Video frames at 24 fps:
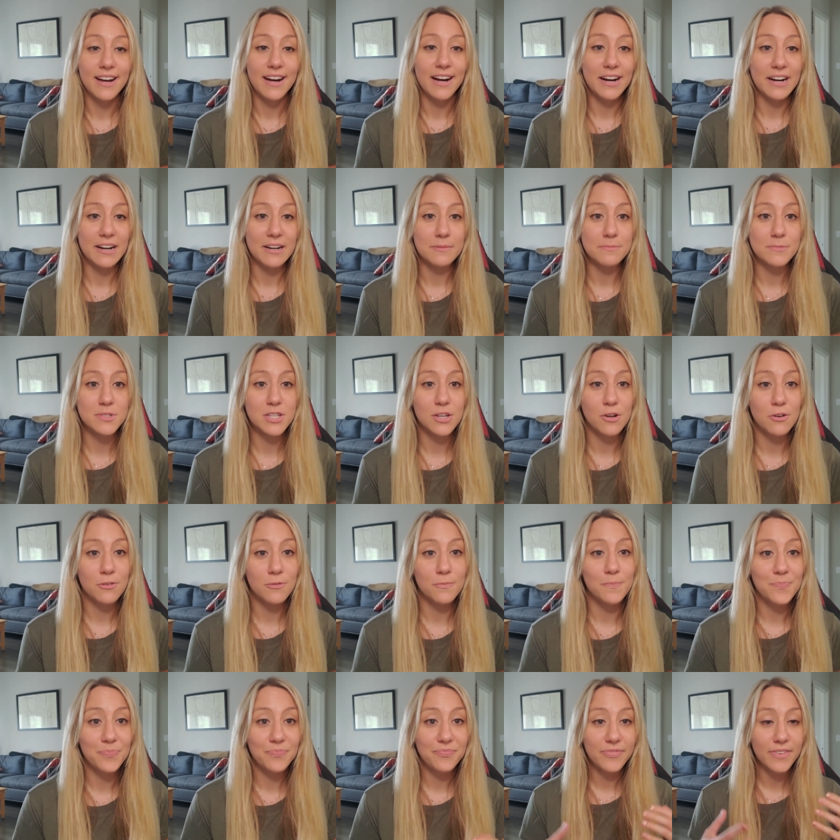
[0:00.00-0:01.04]
Um,
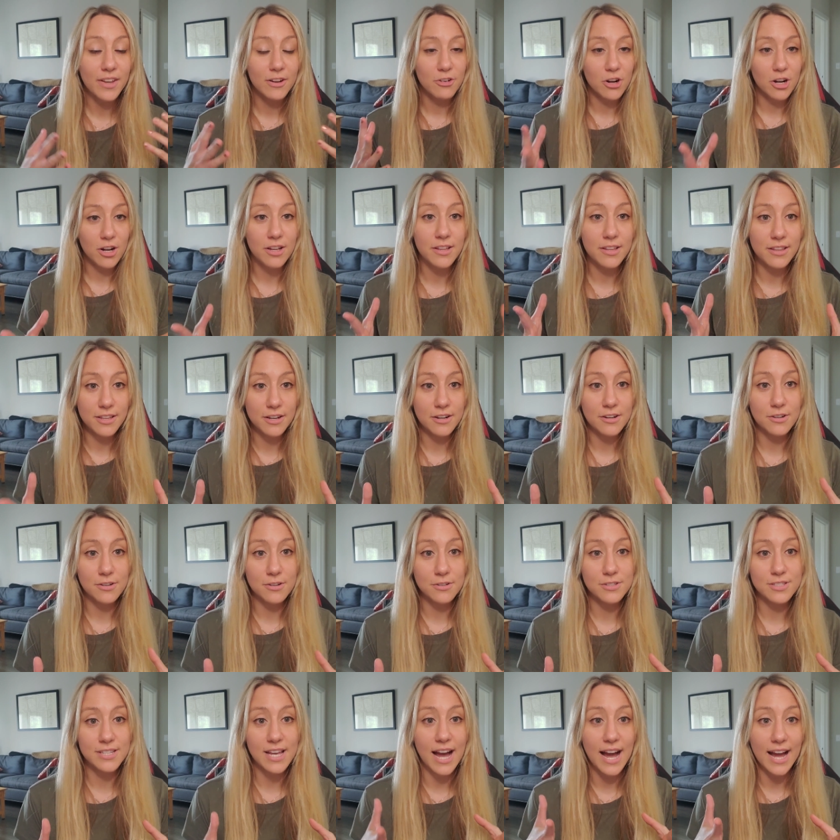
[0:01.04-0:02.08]
so, for all
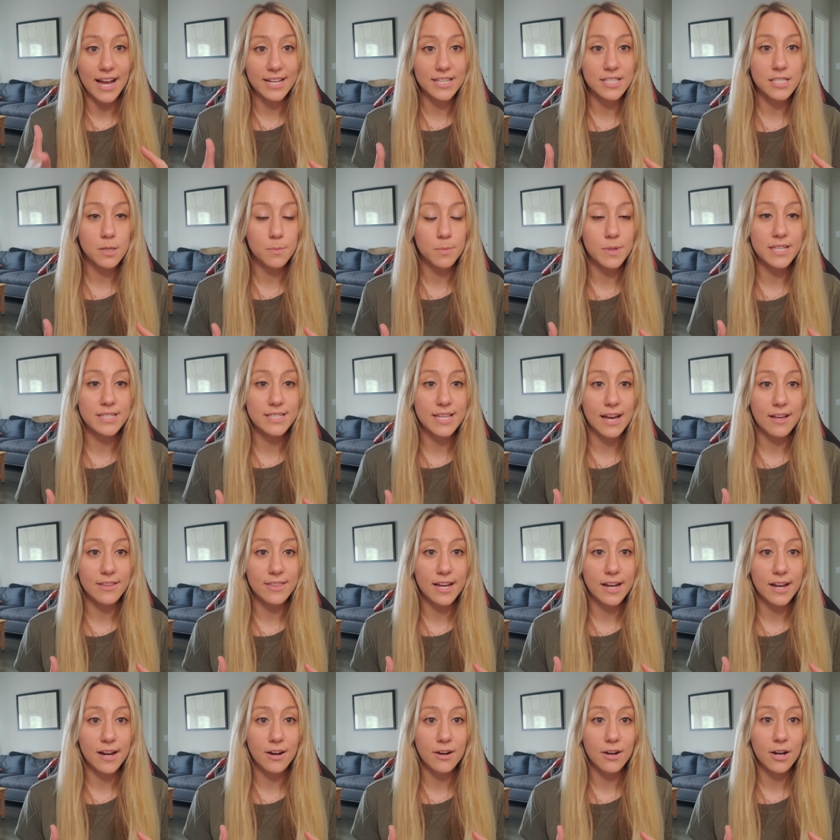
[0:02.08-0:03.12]
those INTPs out
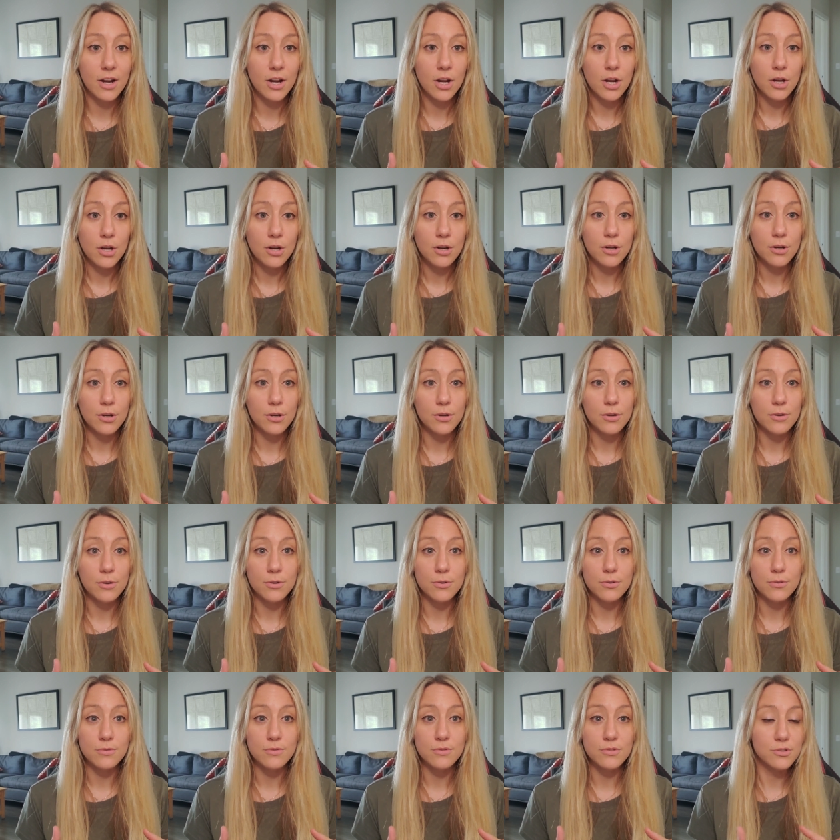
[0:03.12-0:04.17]
there
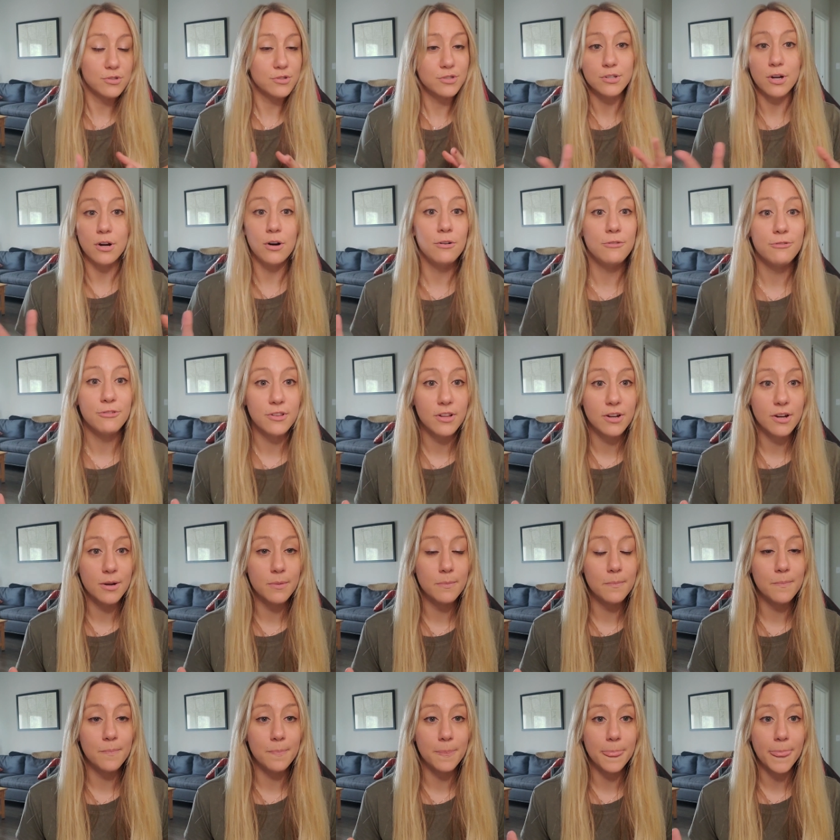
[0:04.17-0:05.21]
who don't
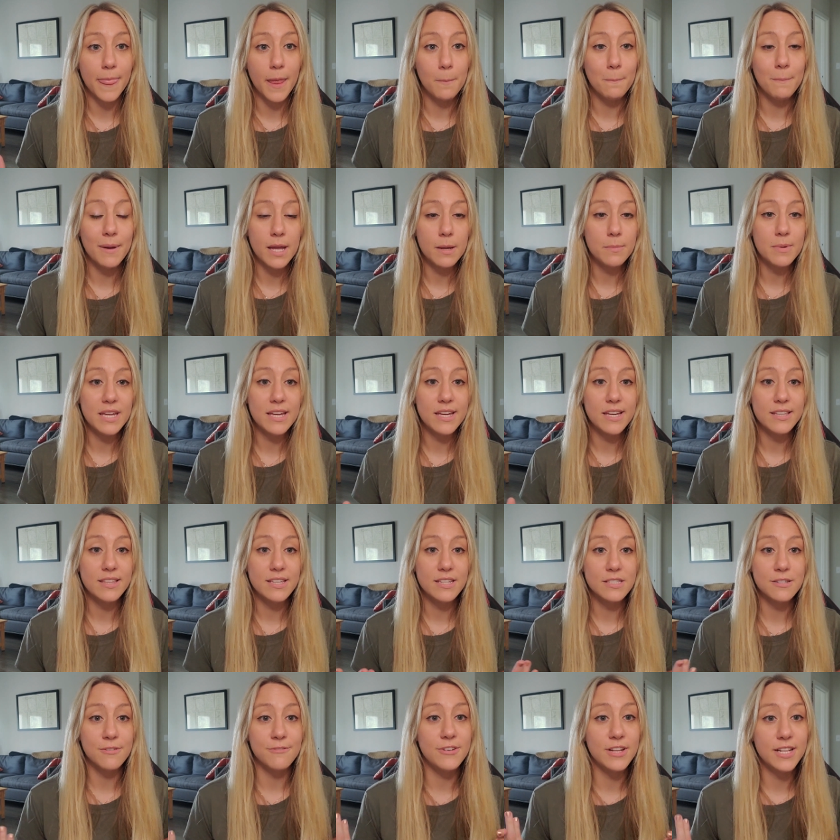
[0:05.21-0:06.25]
flirt, maybe
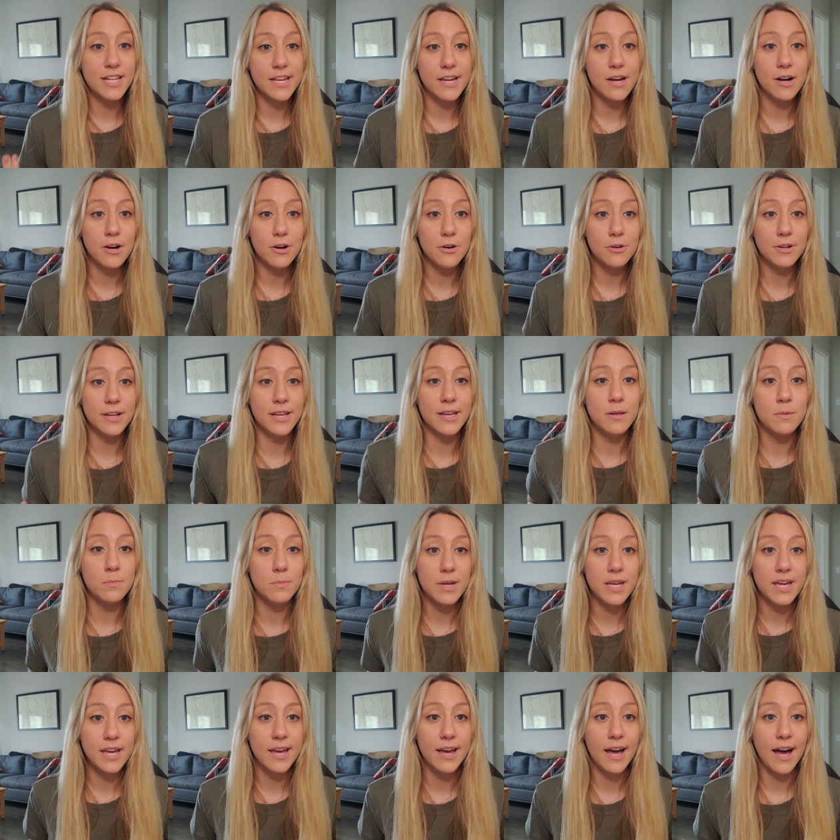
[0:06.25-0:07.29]
this video can
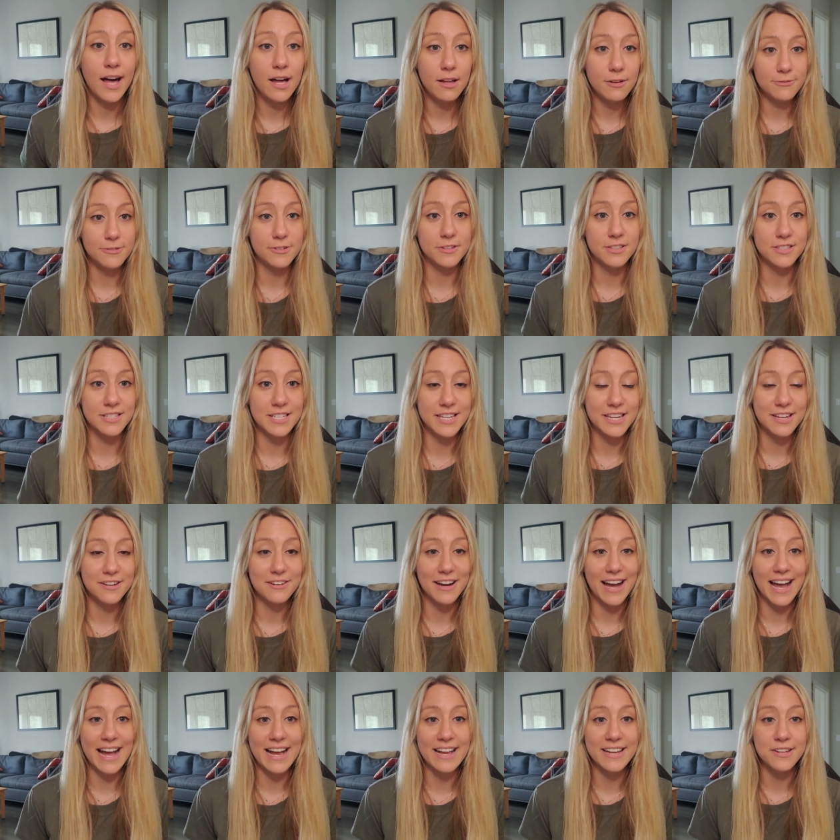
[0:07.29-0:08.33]
be helpful to you
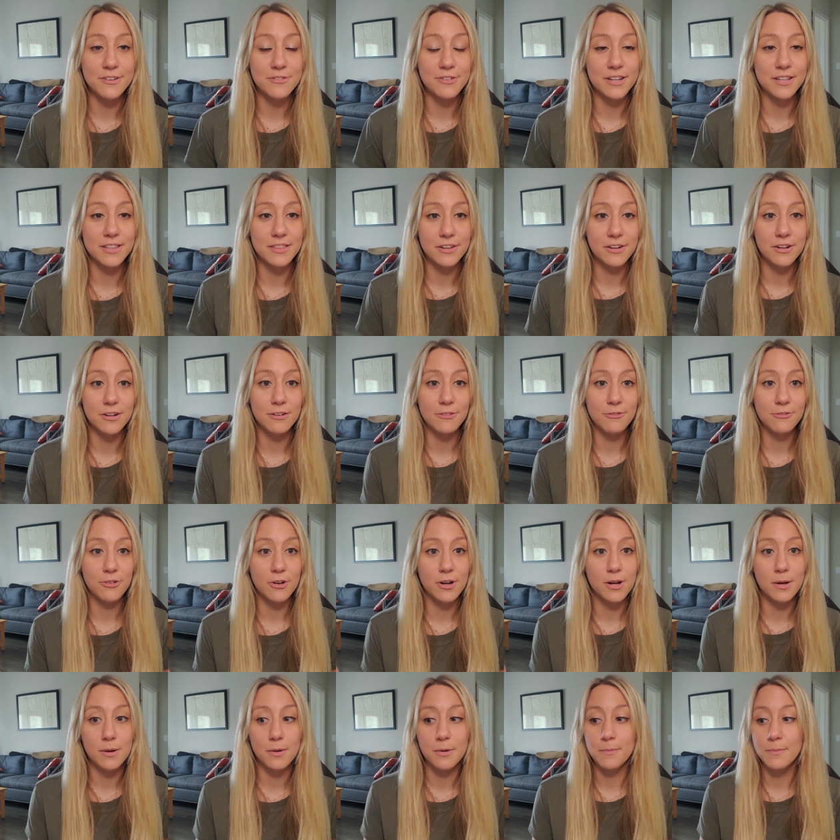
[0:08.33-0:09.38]
and you can learn
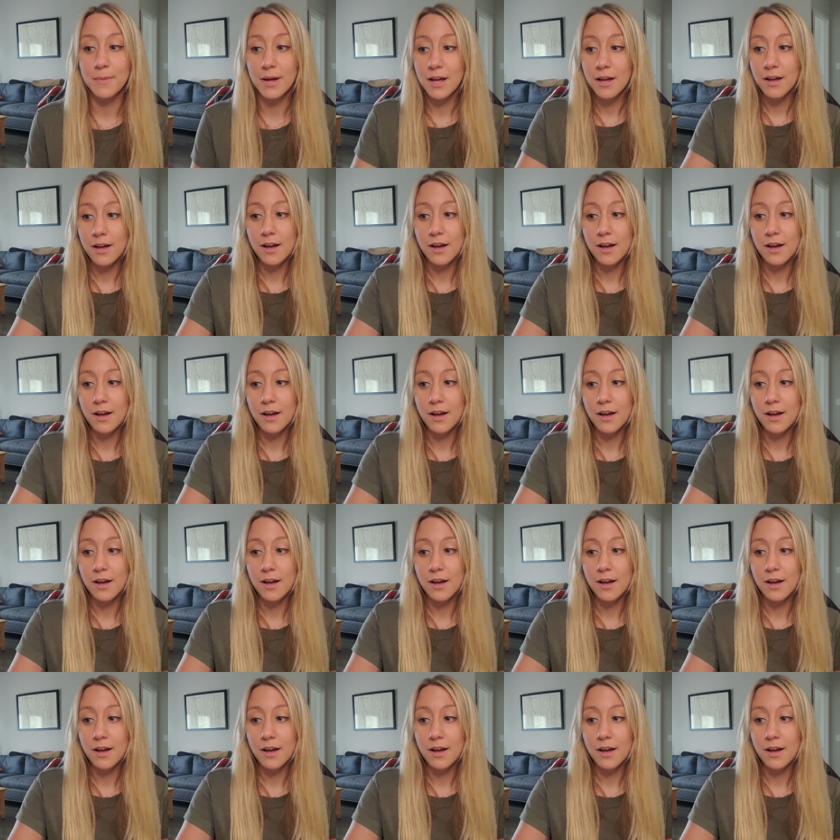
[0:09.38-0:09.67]
from